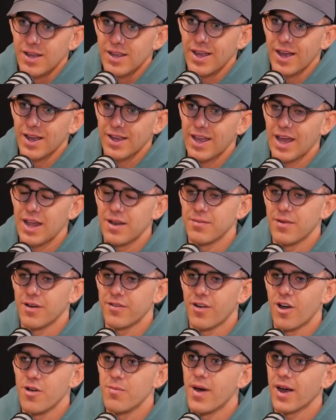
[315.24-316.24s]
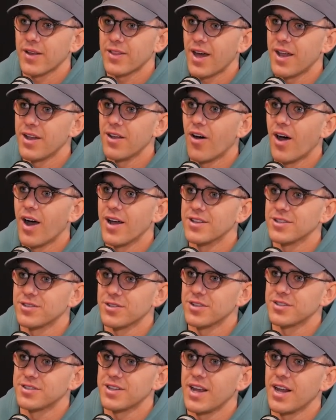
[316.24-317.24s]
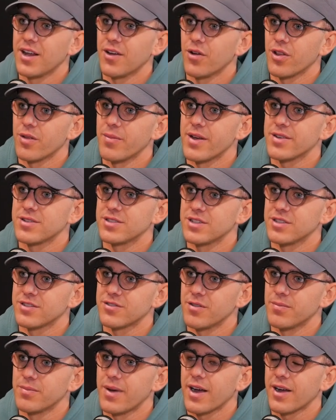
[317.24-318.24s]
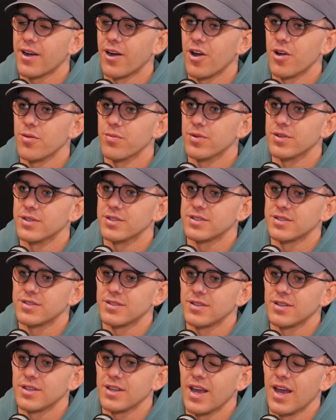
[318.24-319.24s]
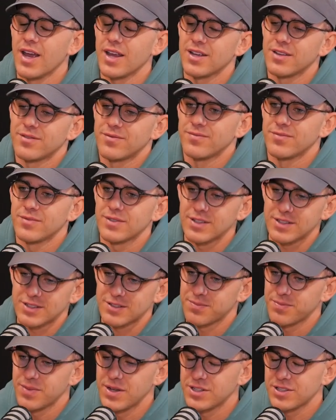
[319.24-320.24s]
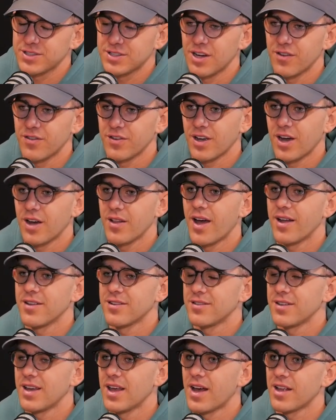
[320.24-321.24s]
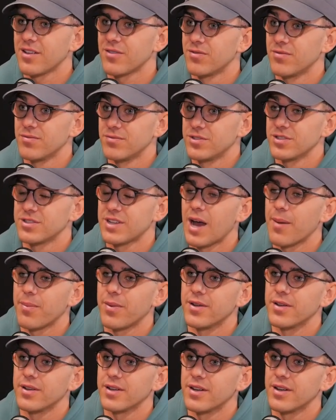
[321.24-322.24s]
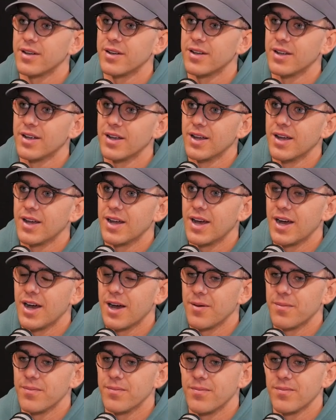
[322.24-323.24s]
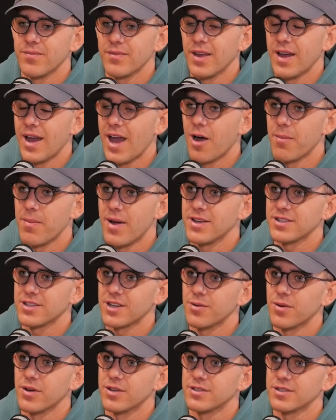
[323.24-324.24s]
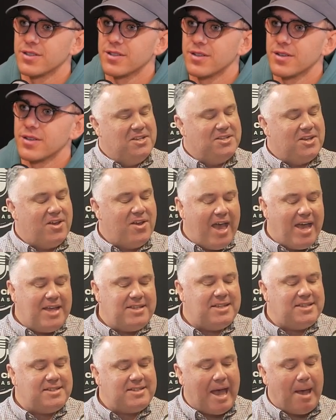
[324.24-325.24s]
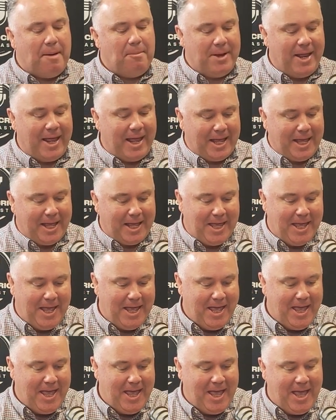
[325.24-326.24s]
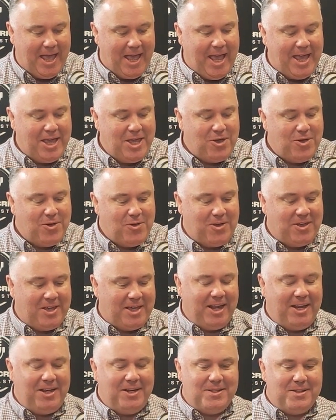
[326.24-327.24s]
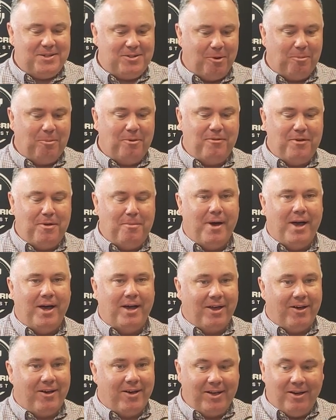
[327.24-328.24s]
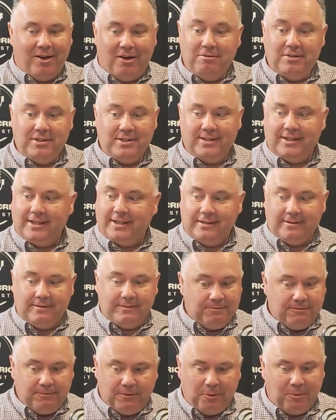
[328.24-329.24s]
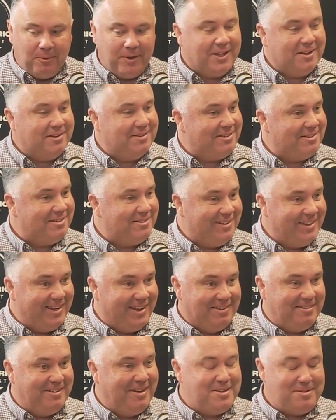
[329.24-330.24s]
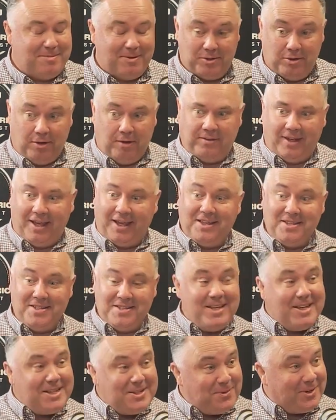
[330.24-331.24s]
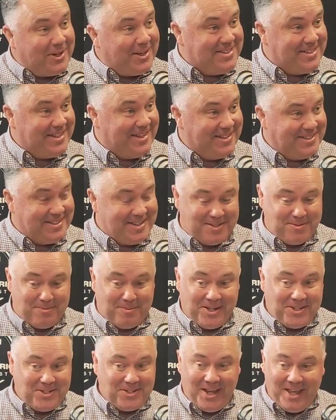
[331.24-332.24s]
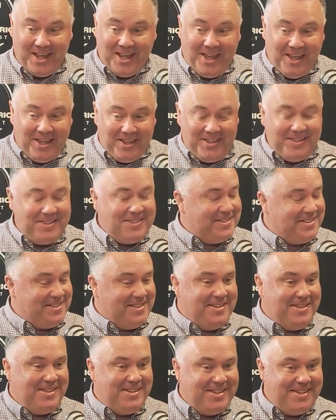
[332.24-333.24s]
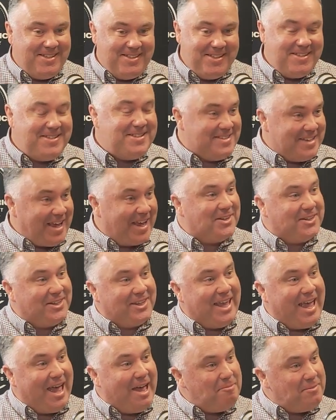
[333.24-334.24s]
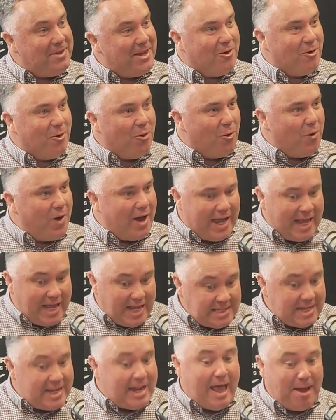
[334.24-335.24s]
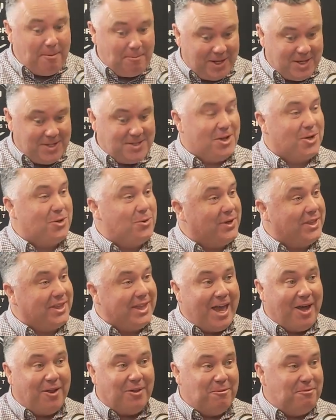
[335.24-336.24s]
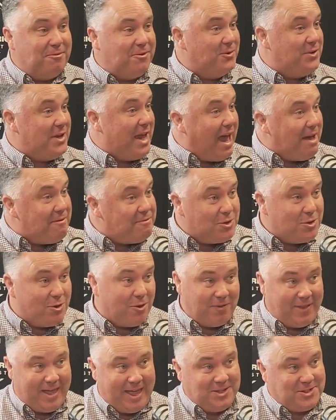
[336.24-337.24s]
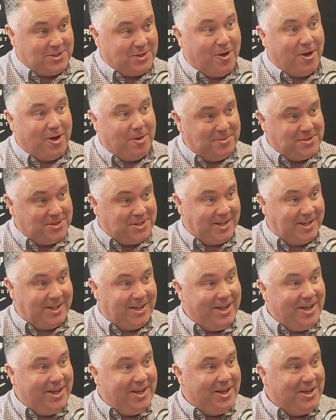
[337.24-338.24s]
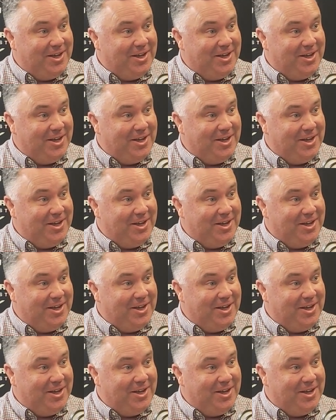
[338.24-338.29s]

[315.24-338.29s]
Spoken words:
getting my phone back that night and sort of seeing all the messages from back home was, you just pinch yourself and go, that just happened. And how amazing it was. So as it's happening, are you getting to the top of your mark going, I've just taken 4 wickets in a test match, or I've taken 6 wickets in a test match, this is actually happening? Or is it happening so quickly out on the field you haven't got that time to